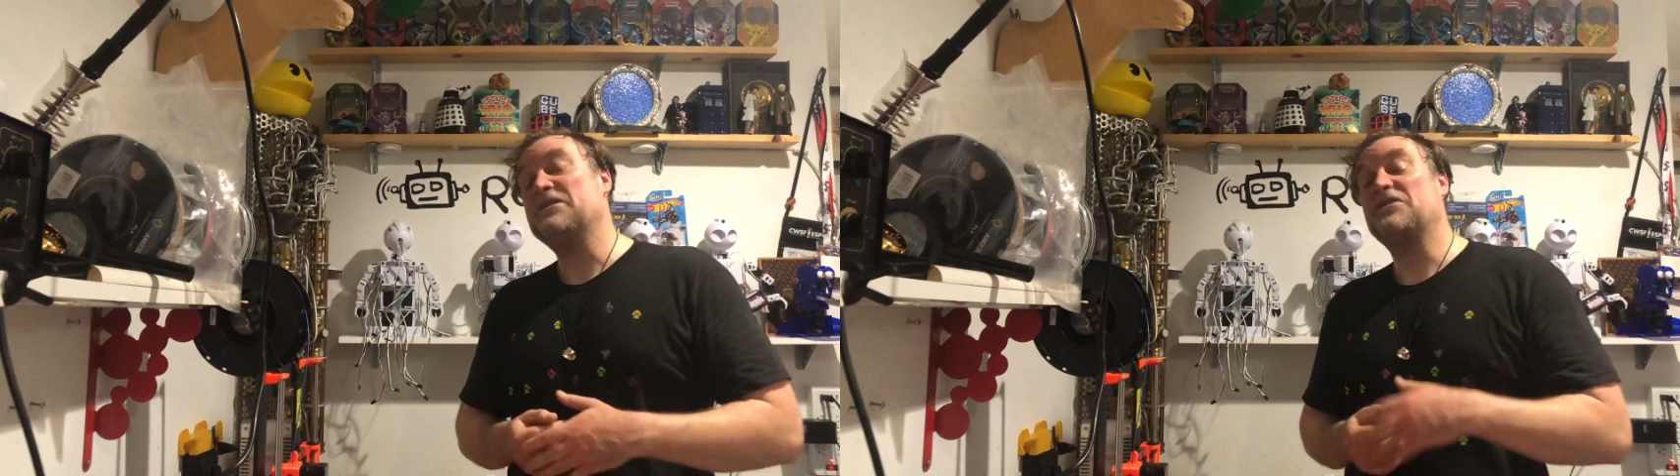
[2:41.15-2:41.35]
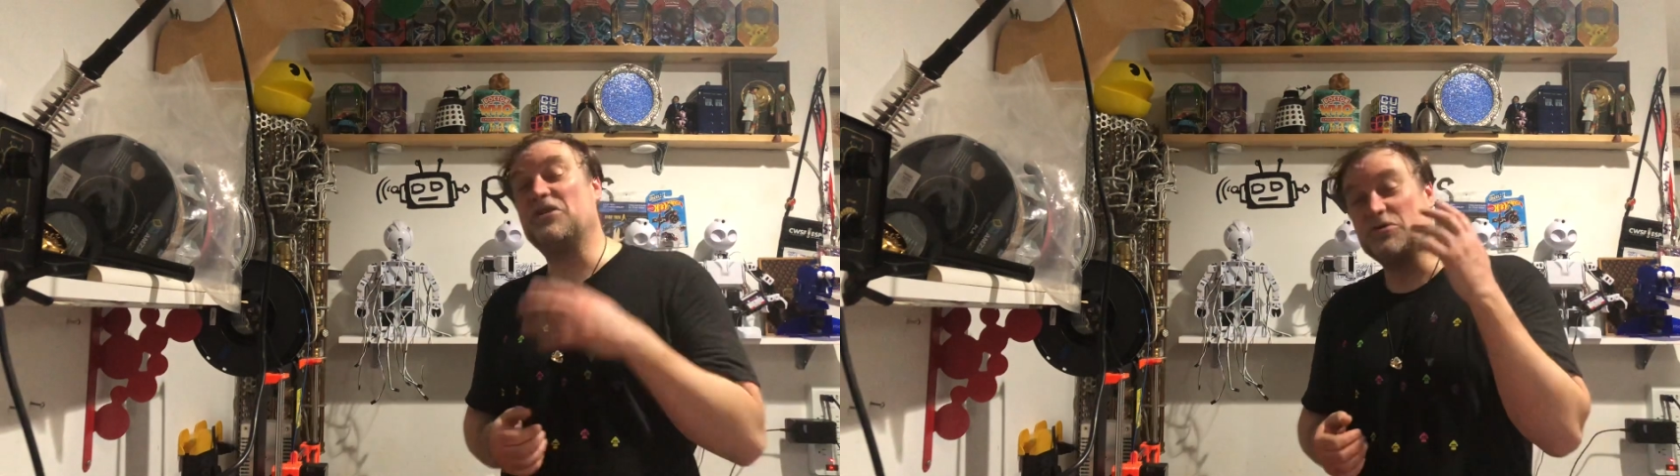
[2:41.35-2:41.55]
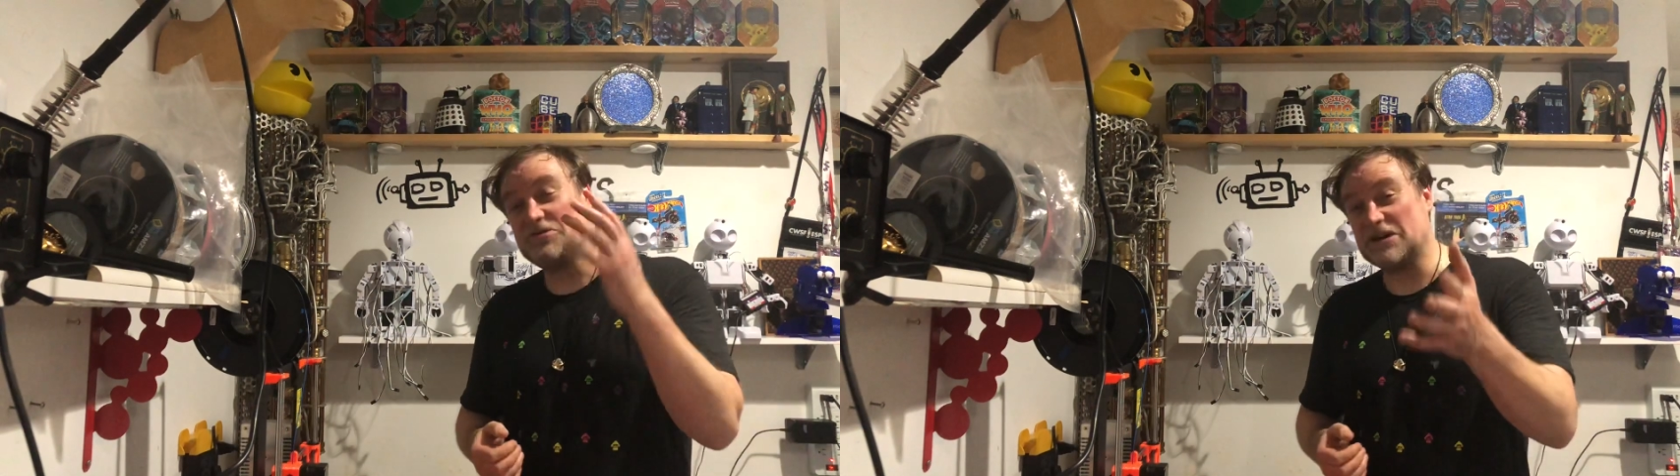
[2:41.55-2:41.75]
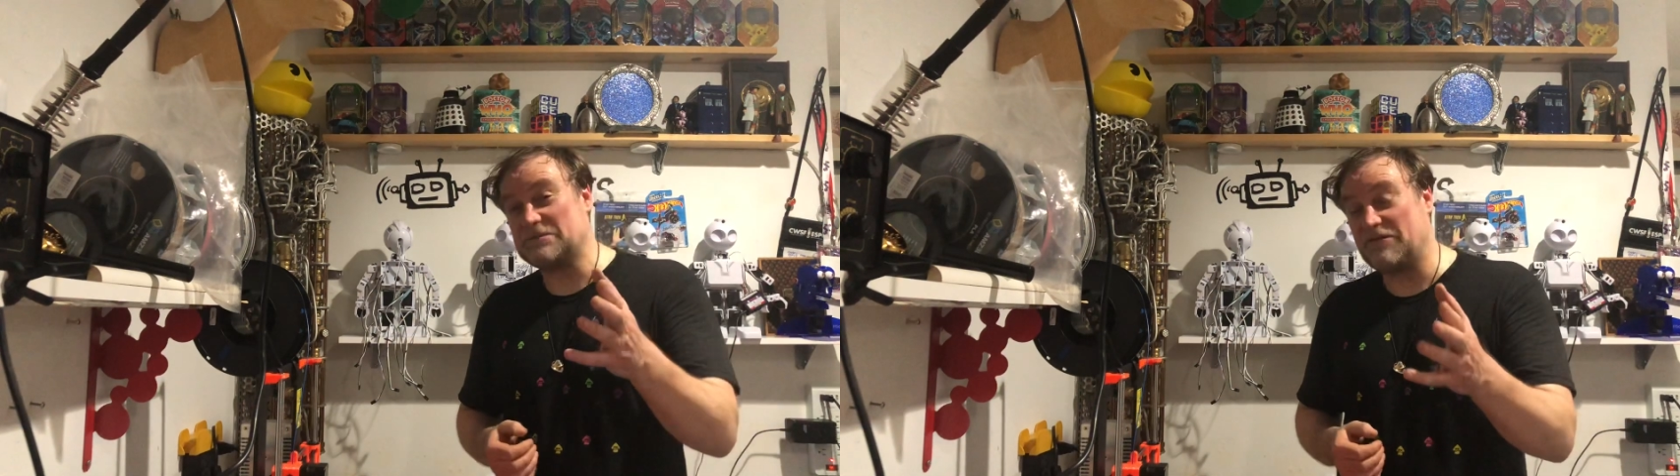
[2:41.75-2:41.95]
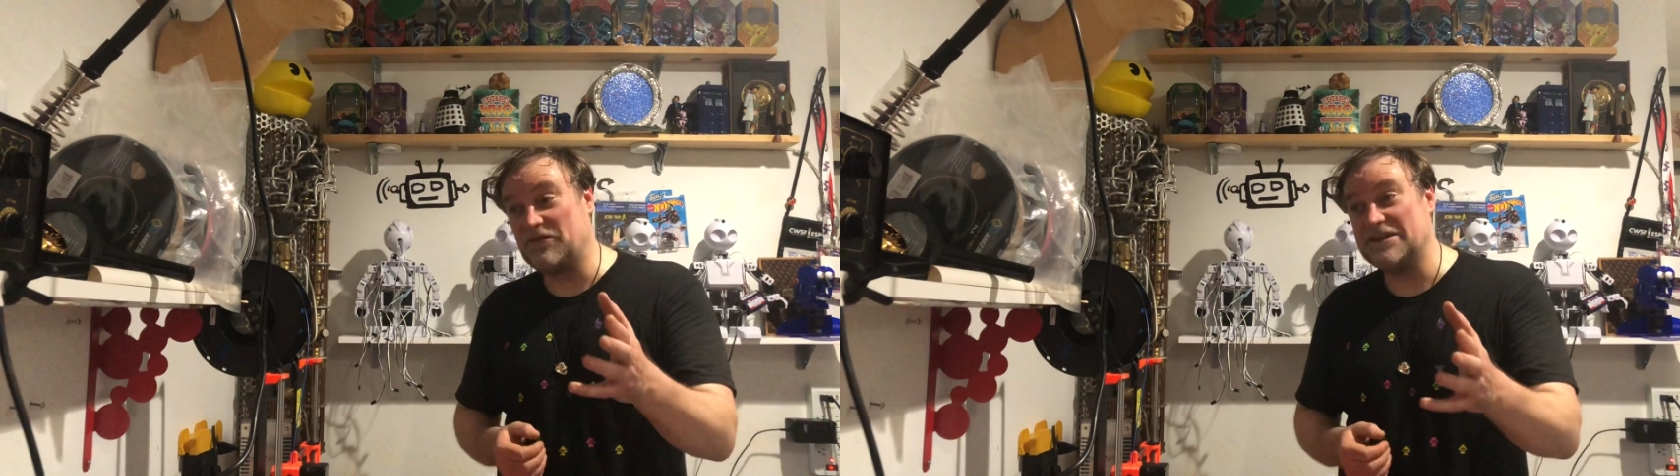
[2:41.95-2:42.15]
Gonna go talk to
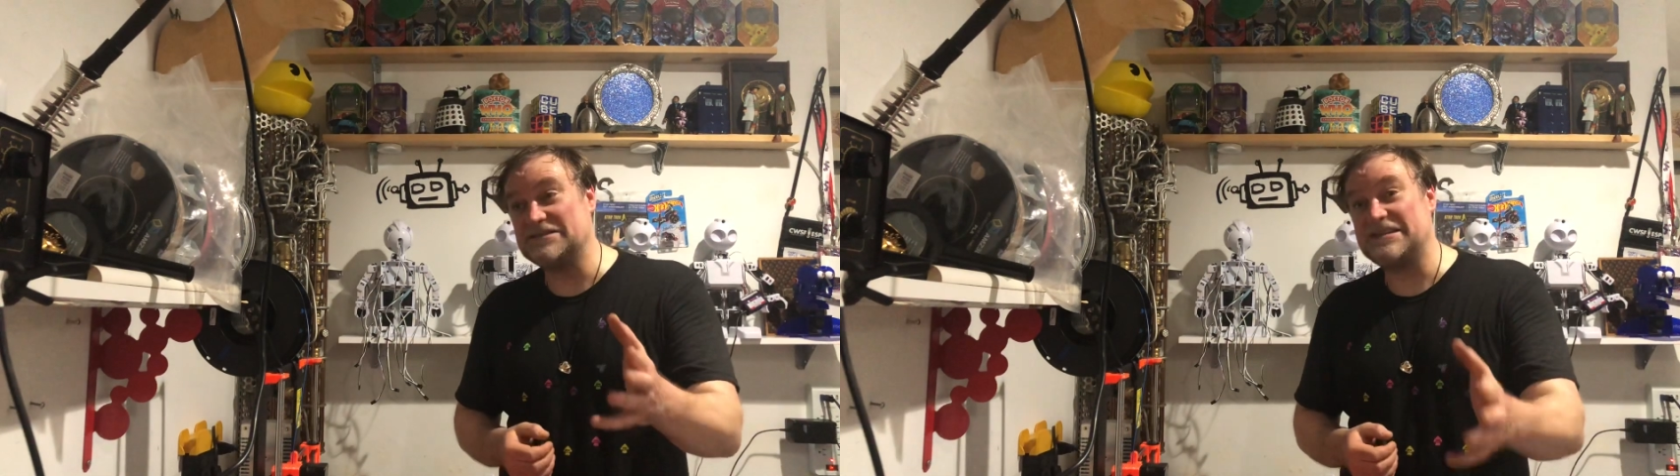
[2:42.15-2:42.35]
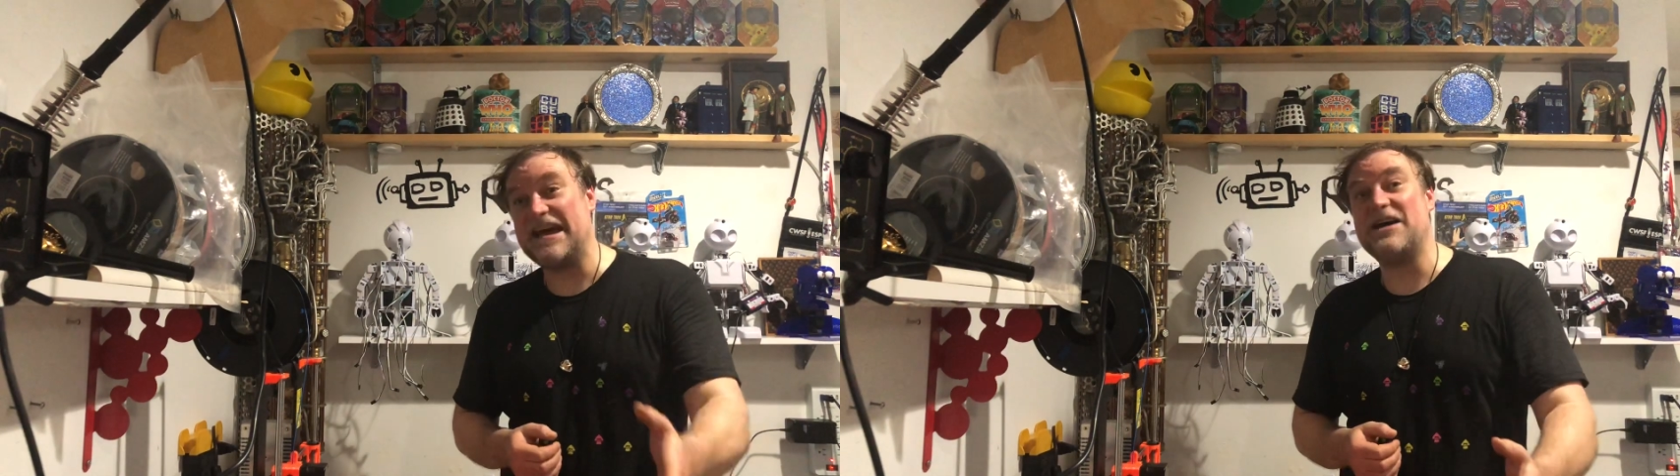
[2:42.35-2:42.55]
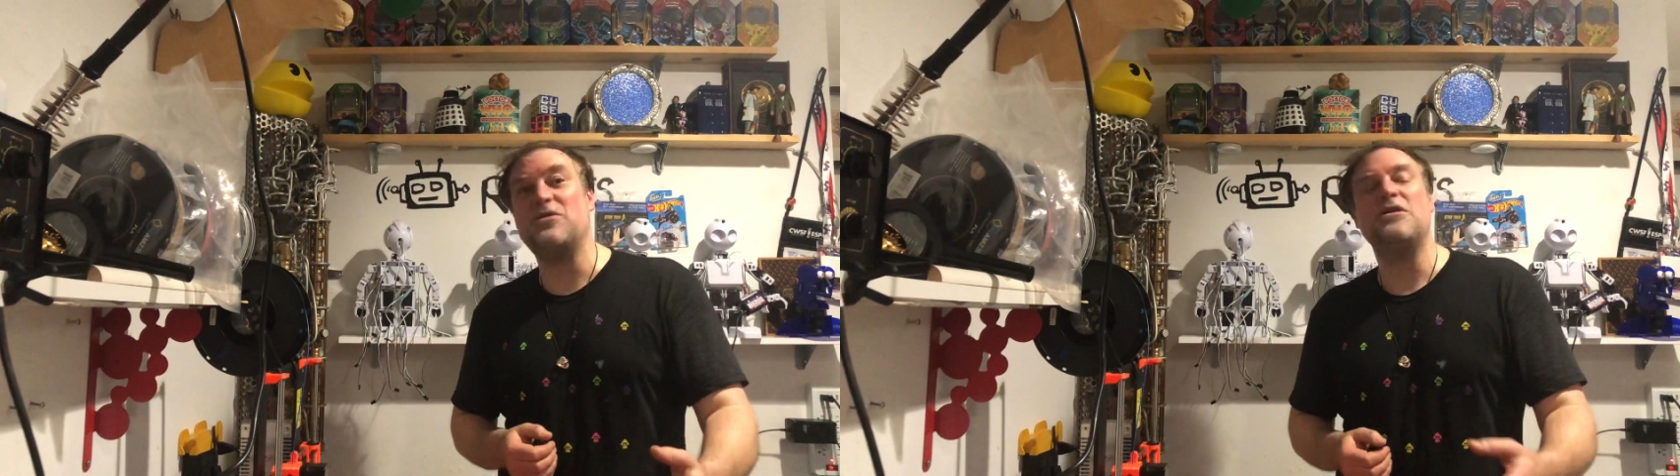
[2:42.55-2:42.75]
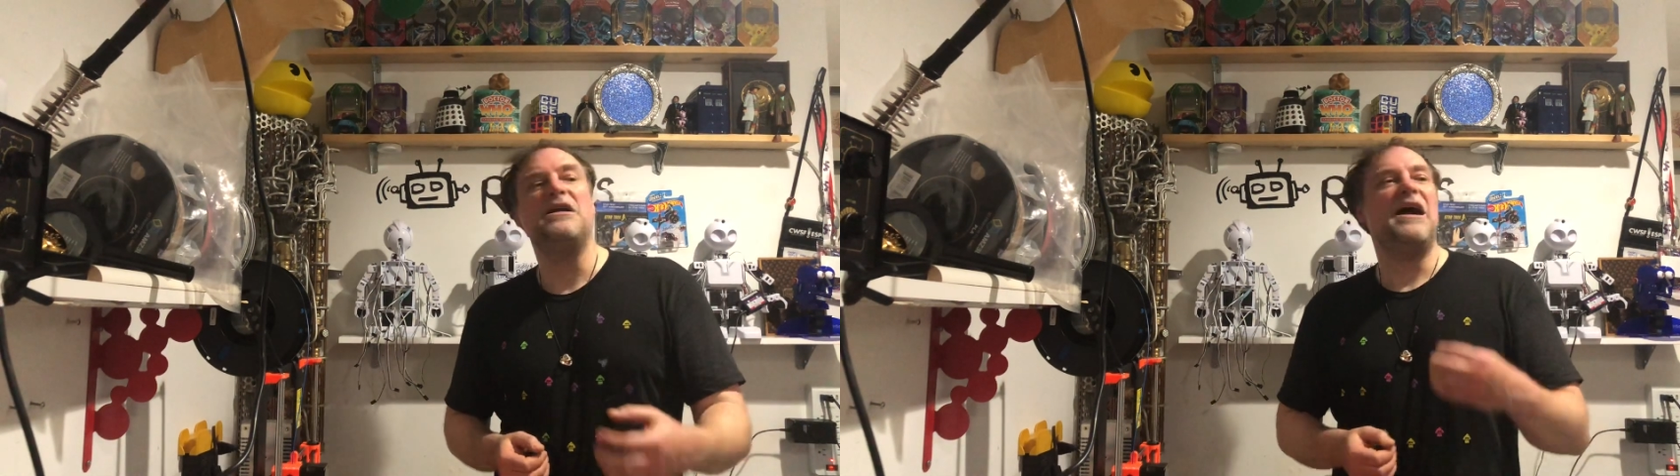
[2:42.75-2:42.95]
my friends now.